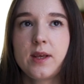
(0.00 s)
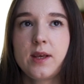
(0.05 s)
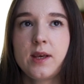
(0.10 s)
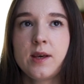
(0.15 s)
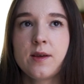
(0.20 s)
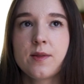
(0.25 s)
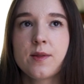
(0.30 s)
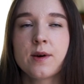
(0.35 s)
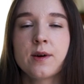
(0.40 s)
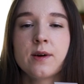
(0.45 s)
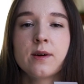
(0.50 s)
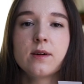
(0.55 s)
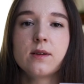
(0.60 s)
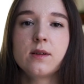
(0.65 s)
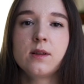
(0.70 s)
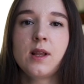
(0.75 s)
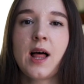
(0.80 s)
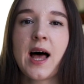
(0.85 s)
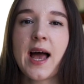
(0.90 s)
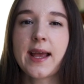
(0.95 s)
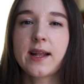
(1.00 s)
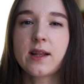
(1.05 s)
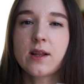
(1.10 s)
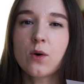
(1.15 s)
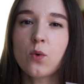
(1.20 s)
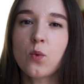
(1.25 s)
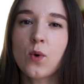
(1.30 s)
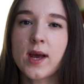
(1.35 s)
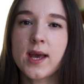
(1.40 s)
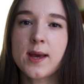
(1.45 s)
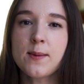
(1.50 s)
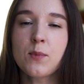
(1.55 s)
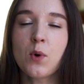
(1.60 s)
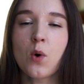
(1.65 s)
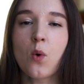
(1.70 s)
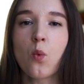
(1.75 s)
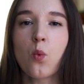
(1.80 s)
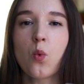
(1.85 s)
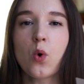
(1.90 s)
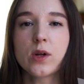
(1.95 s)
either lighter way,
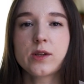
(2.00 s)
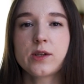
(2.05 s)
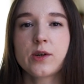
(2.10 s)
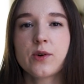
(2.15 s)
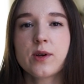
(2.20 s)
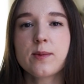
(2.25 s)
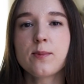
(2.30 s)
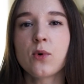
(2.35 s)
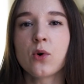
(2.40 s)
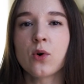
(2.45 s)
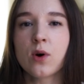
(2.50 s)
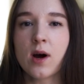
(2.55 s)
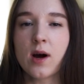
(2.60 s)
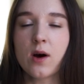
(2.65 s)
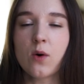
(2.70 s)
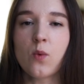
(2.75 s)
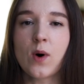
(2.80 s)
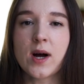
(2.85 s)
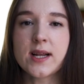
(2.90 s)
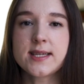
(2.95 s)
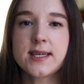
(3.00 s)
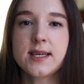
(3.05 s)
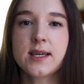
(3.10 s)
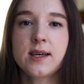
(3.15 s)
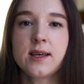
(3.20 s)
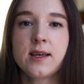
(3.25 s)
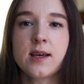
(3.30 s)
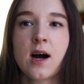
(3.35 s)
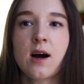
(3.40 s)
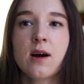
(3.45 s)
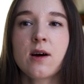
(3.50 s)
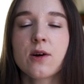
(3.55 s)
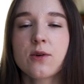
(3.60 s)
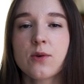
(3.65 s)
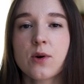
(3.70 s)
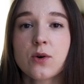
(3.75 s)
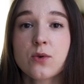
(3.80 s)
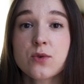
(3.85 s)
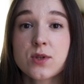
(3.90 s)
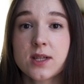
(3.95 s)
more watery, more aquatic, younger
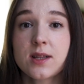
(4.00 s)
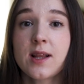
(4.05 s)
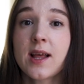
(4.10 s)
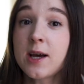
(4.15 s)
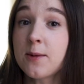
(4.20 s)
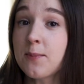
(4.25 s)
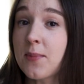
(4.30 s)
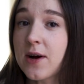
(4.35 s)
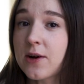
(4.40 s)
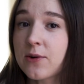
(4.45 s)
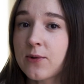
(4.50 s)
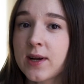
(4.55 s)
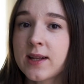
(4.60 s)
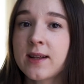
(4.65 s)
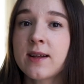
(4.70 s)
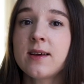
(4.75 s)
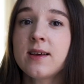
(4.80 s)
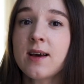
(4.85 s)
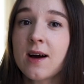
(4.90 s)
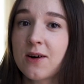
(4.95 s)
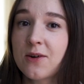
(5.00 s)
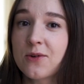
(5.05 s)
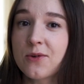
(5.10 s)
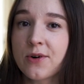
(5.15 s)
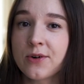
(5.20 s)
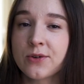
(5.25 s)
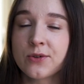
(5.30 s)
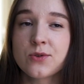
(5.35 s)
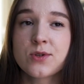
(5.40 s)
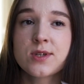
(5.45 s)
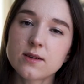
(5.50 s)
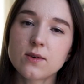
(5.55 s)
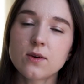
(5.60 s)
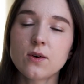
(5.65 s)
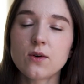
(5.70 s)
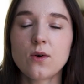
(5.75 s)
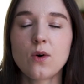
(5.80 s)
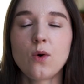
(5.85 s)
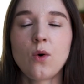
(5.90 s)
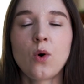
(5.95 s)
rose, like Baccarat young rose,
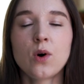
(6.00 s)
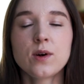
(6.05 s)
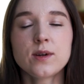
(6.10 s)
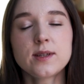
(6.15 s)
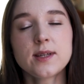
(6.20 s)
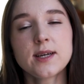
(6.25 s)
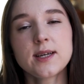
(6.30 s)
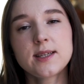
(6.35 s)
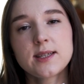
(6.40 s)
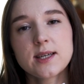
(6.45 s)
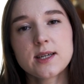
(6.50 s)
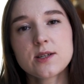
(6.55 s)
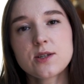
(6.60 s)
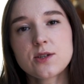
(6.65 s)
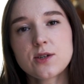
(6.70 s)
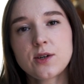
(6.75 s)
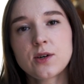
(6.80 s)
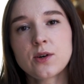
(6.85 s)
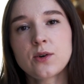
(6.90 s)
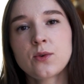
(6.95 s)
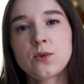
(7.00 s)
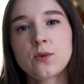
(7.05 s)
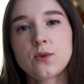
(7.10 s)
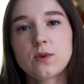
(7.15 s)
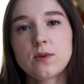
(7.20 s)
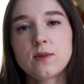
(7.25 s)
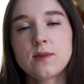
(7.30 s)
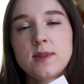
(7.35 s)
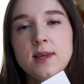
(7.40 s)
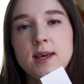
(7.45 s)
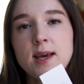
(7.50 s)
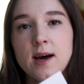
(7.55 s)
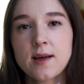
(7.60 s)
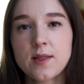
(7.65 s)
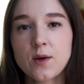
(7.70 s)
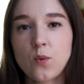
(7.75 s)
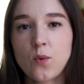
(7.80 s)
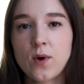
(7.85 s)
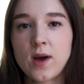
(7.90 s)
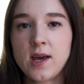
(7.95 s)
or they tend to go the
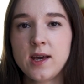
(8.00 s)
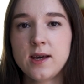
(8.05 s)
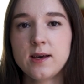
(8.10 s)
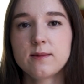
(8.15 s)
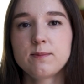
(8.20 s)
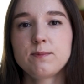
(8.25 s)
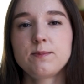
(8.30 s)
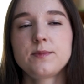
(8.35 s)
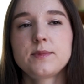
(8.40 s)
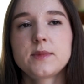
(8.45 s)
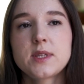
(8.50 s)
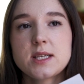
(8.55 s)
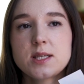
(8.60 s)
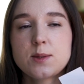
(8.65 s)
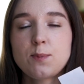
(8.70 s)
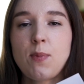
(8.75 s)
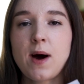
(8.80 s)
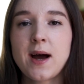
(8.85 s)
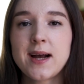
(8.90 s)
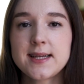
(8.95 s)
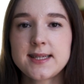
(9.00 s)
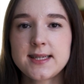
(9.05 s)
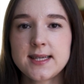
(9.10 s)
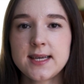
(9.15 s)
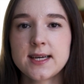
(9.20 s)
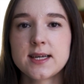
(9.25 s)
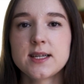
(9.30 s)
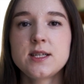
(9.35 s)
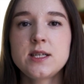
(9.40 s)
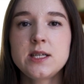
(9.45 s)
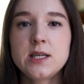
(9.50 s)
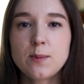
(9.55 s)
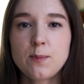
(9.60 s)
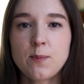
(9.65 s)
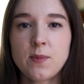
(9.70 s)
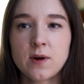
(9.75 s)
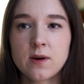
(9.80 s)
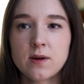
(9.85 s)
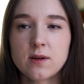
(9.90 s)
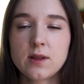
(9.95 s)
other way, spicier,
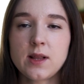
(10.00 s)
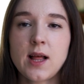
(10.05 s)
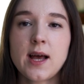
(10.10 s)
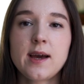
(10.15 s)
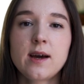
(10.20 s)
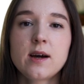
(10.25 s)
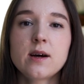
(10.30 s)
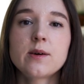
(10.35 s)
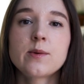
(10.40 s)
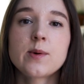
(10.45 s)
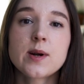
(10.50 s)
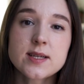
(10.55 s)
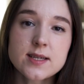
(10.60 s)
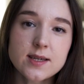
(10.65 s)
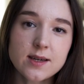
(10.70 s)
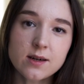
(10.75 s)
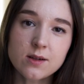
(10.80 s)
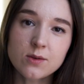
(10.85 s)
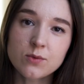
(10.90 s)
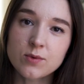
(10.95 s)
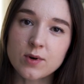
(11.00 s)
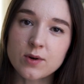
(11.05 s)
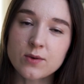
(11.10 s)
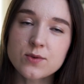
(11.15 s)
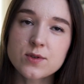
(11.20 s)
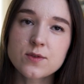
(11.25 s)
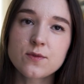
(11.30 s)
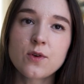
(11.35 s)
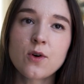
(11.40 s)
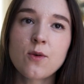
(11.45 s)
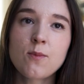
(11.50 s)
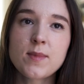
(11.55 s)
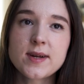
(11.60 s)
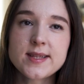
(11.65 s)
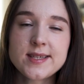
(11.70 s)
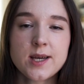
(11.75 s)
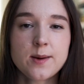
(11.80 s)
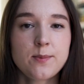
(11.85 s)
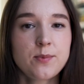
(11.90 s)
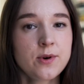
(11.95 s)
deeper, like Radical Rose from
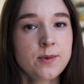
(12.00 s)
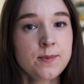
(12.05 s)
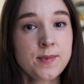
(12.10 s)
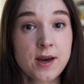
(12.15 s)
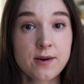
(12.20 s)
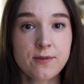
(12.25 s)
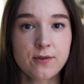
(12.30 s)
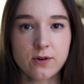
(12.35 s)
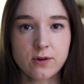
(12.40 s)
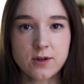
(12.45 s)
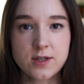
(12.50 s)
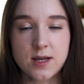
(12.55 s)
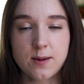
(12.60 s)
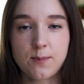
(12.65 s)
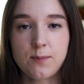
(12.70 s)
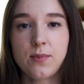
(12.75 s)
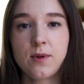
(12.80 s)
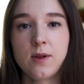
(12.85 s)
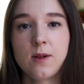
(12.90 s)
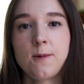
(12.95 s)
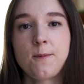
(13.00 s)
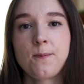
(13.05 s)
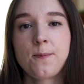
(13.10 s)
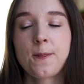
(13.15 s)
Matière Première, for example.